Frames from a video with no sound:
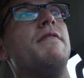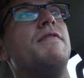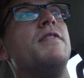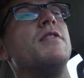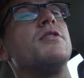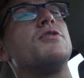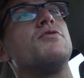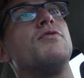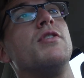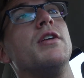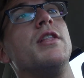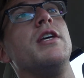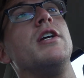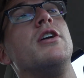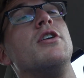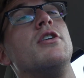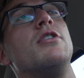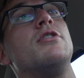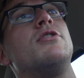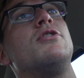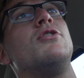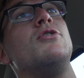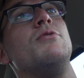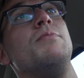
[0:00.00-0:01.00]
It feels really
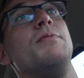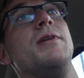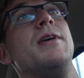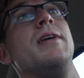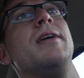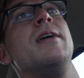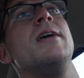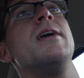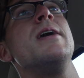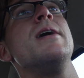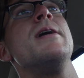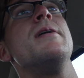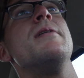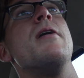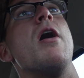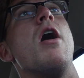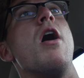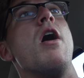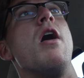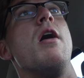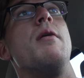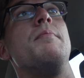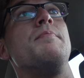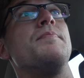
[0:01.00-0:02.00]
good to be
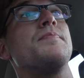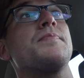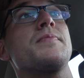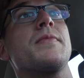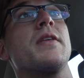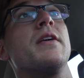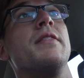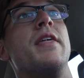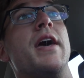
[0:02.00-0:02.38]
um,